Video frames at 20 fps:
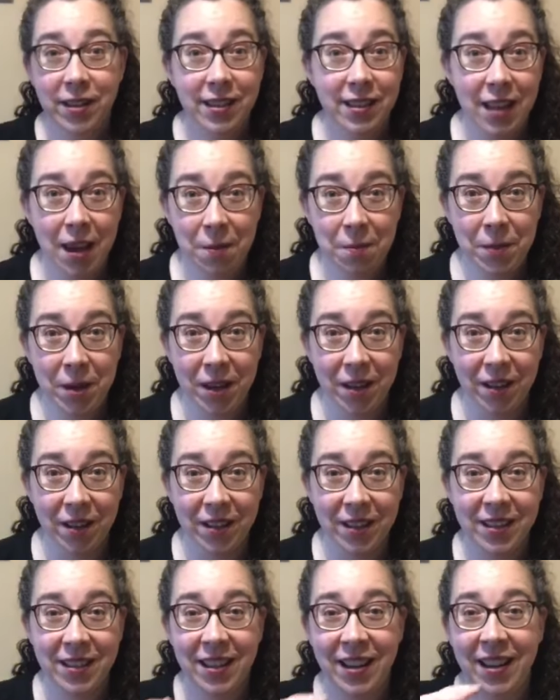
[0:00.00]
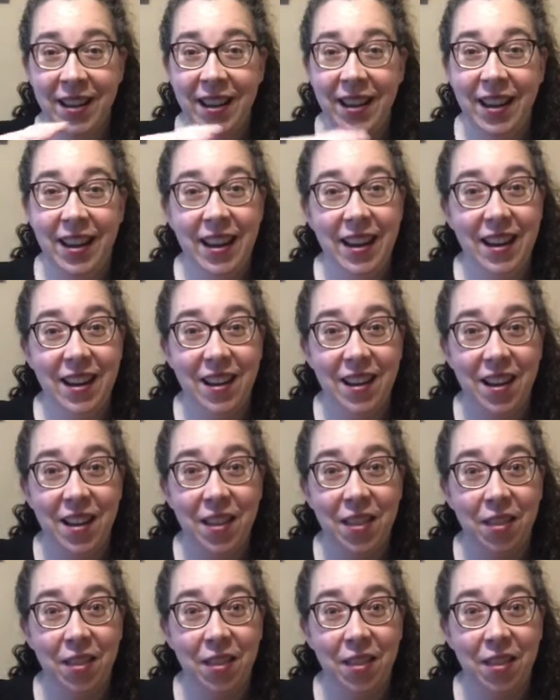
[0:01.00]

same meals, in the